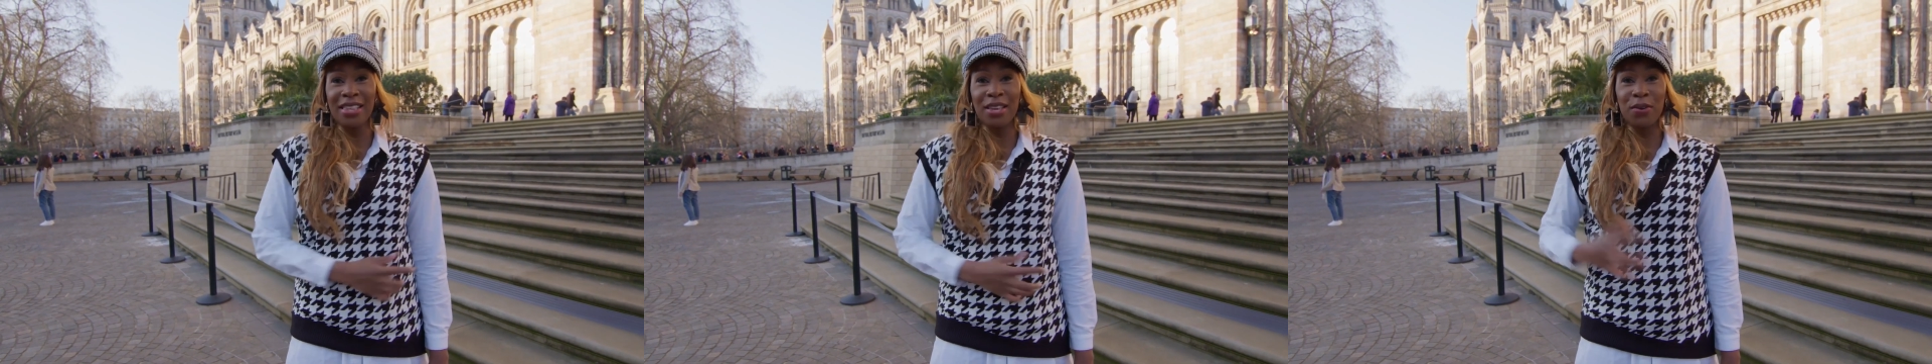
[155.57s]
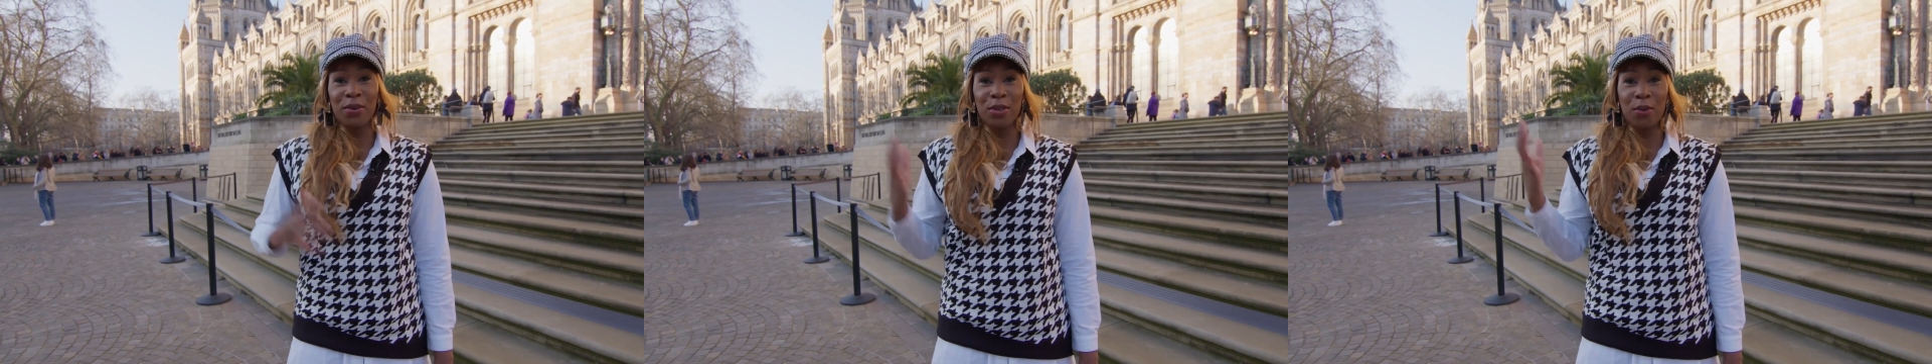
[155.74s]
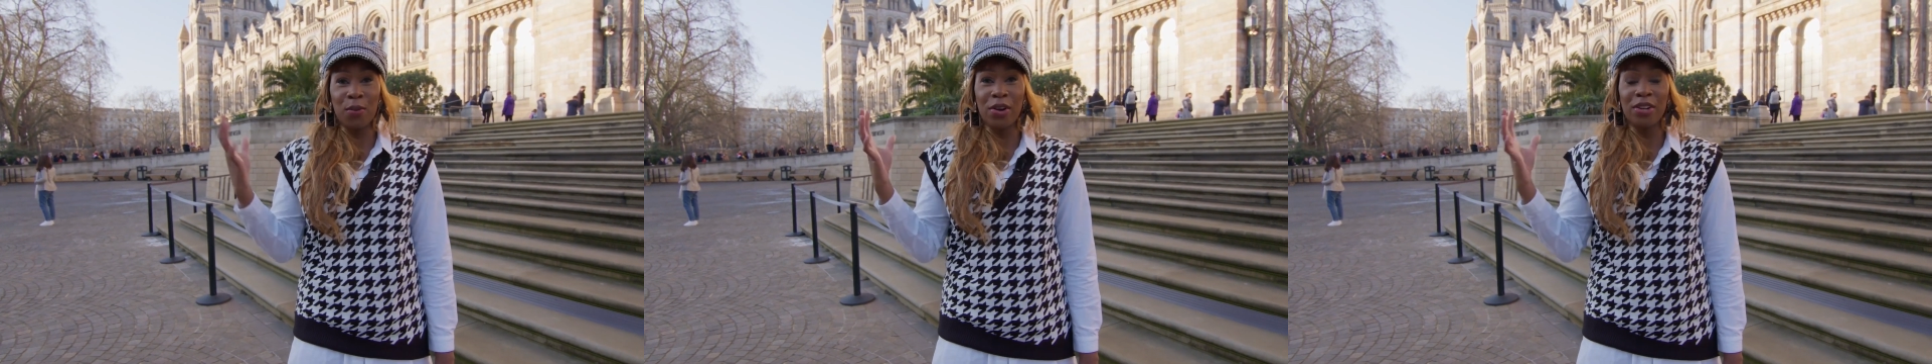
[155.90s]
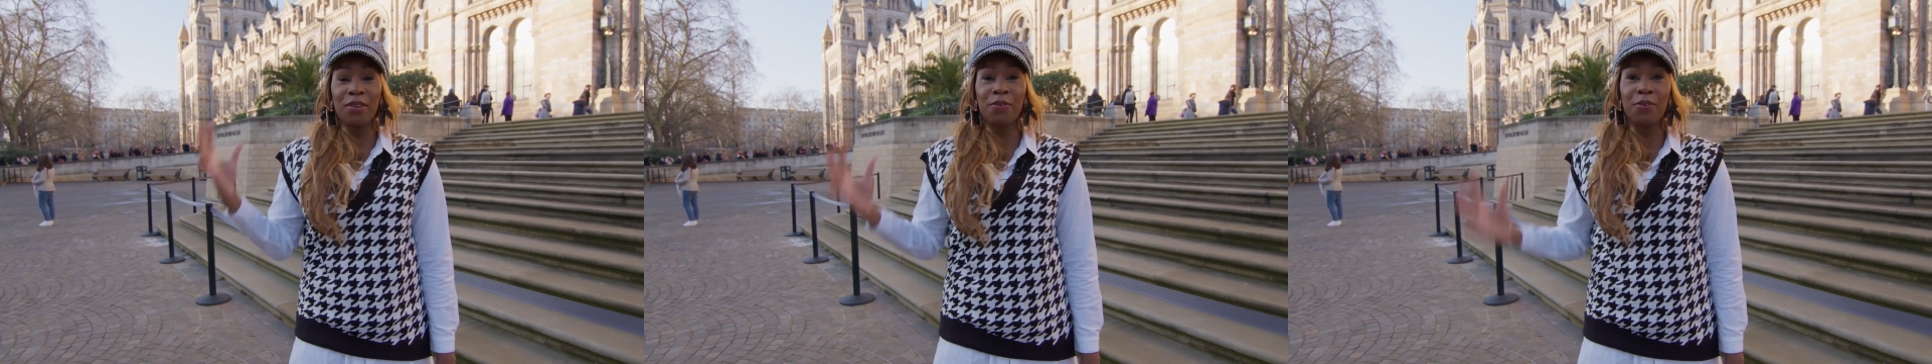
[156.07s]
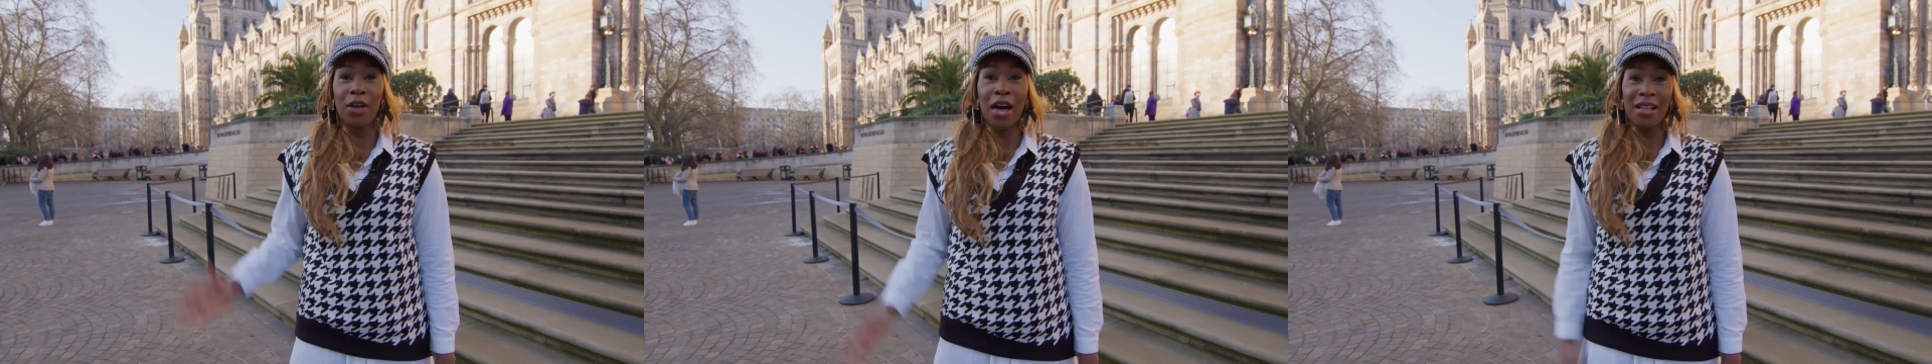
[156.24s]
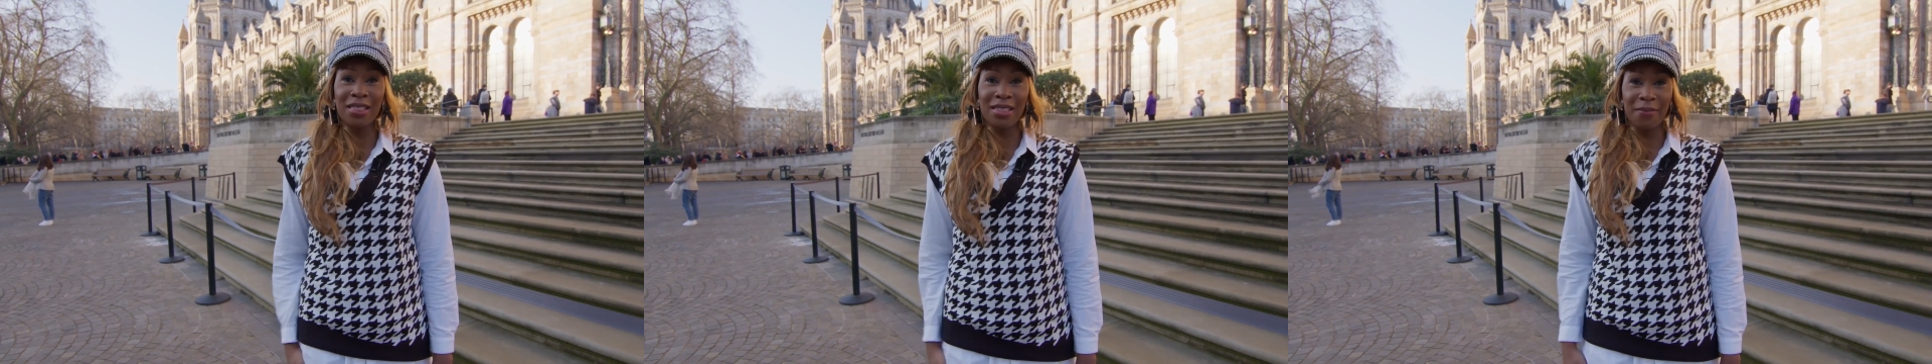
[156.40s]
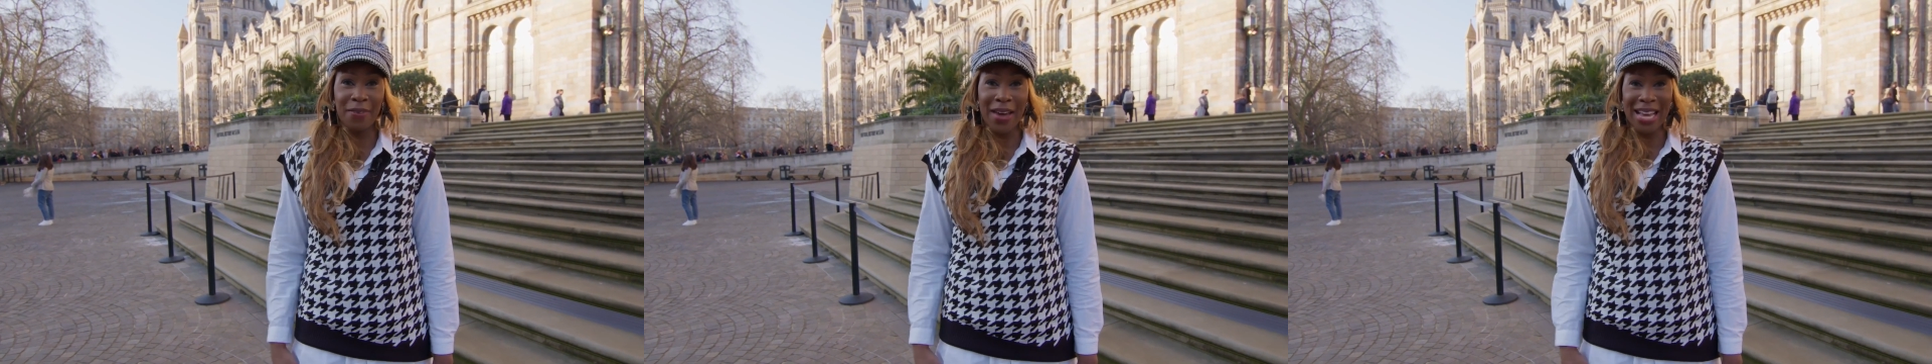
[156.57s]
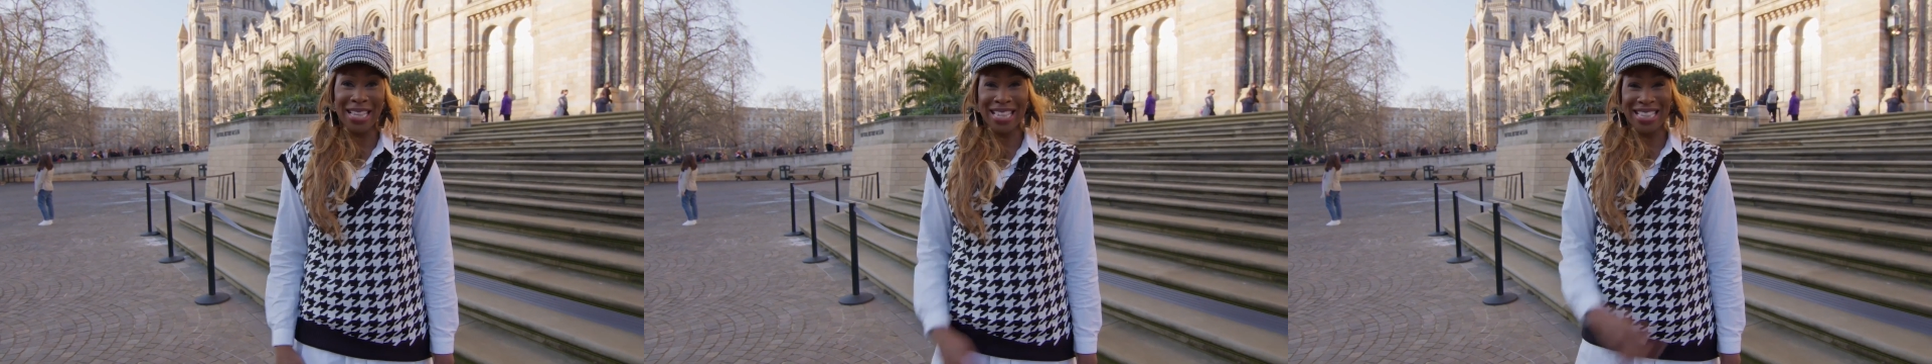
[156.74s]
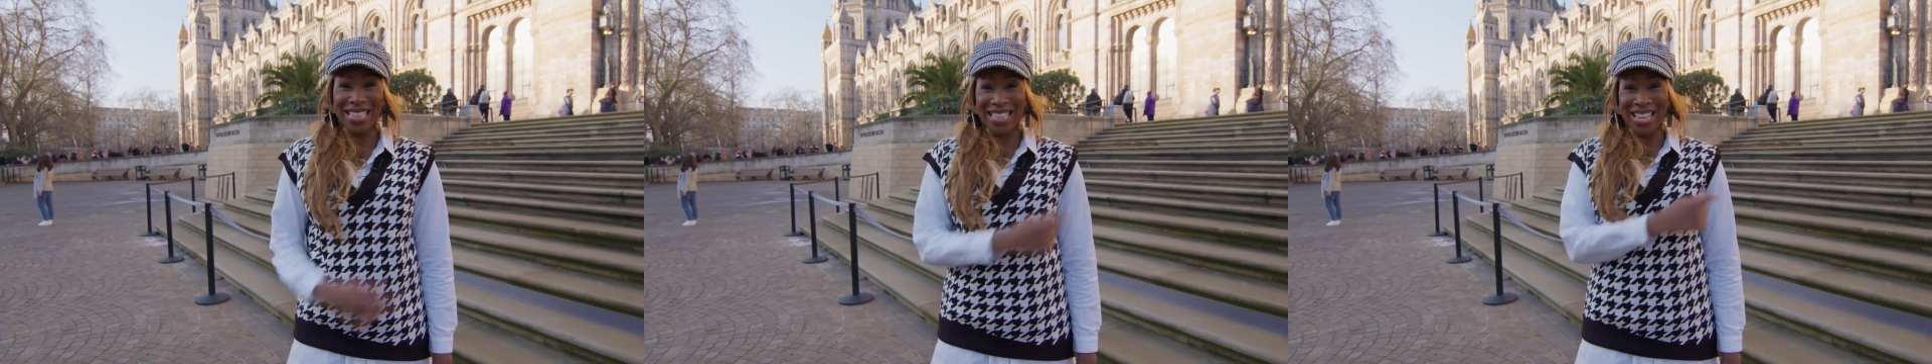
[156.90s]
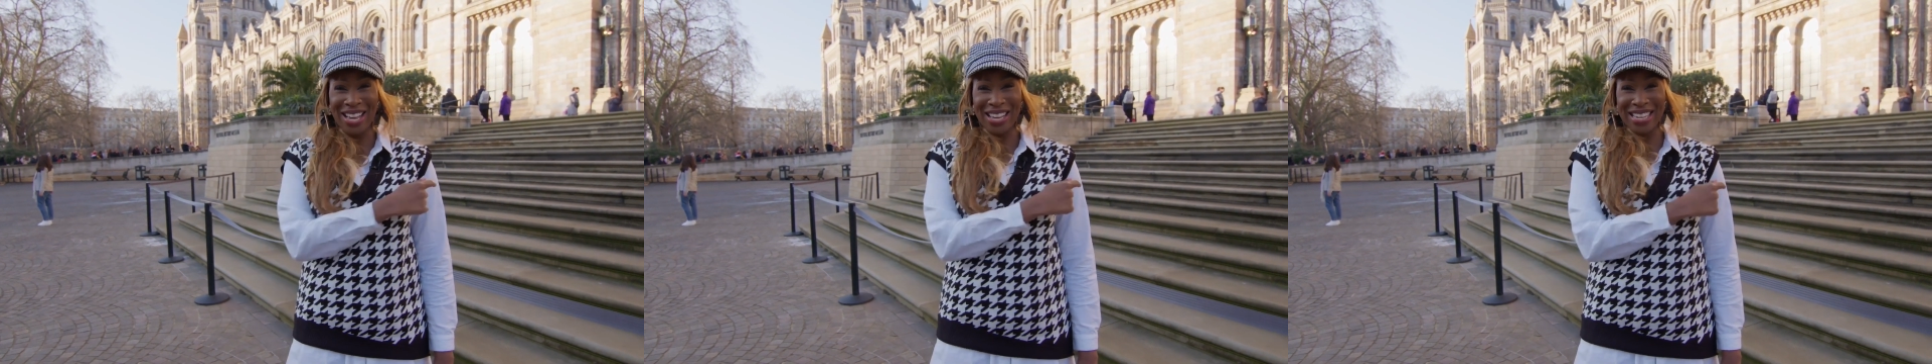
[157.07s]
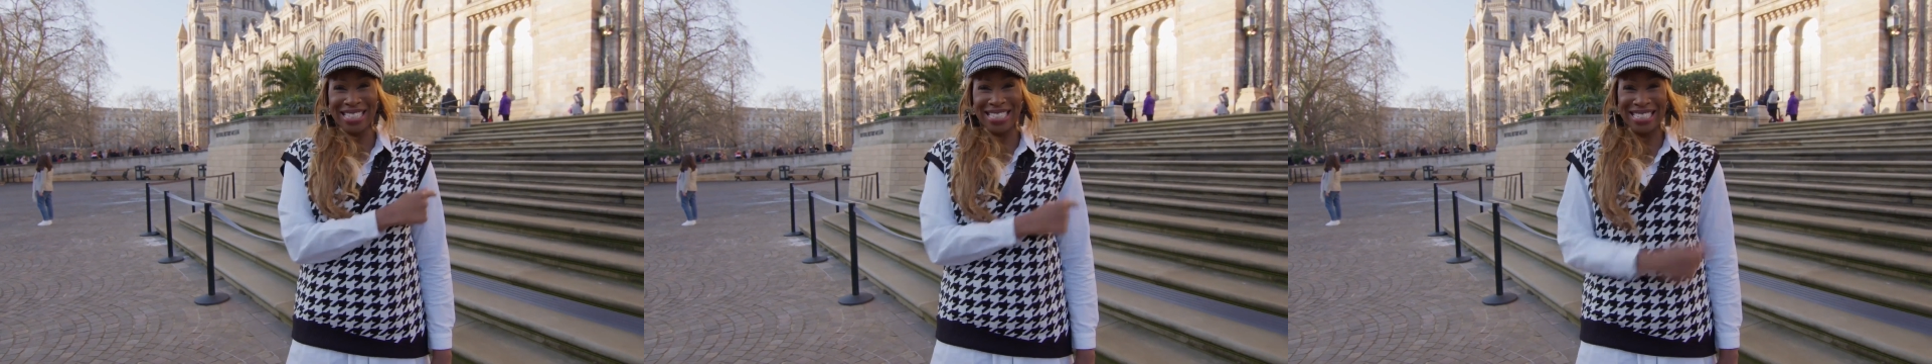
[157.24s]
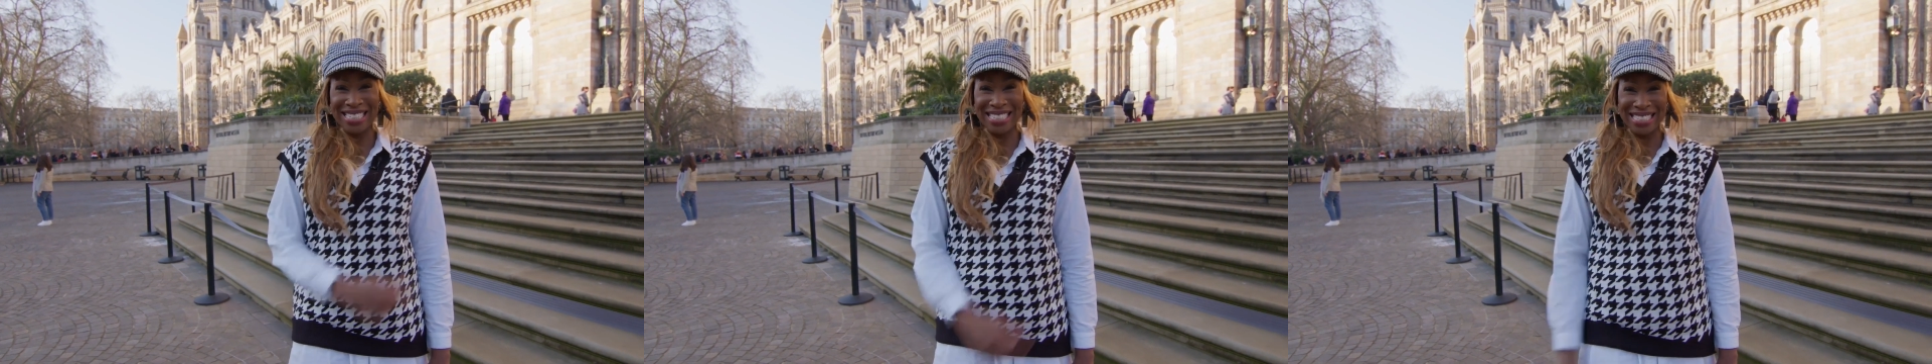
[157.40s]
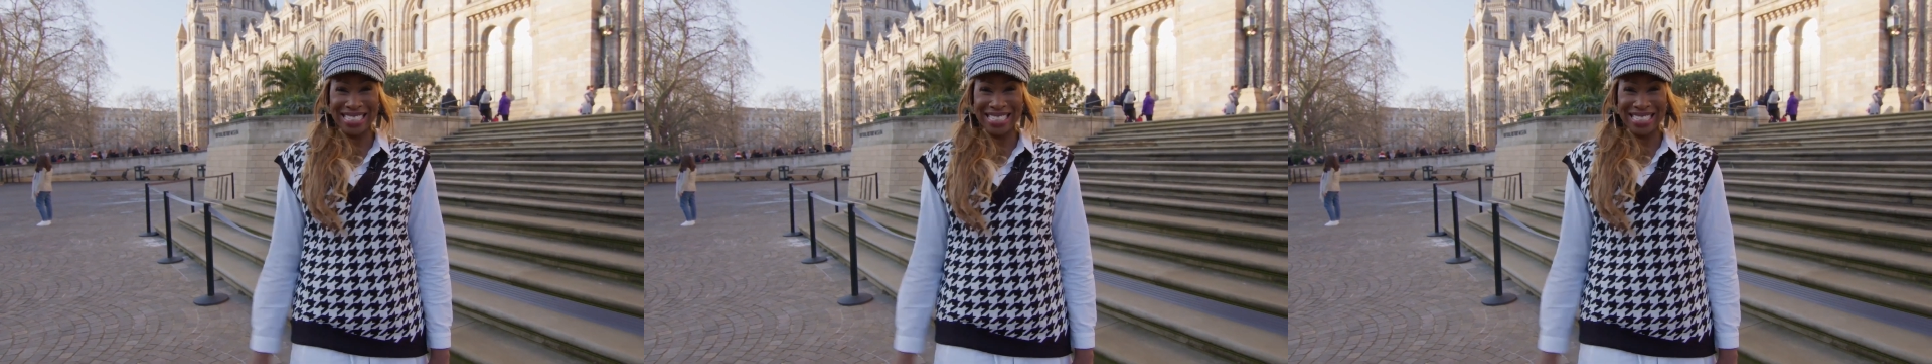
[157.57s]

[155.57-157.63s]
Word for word: see all the wonderful artifacts inside.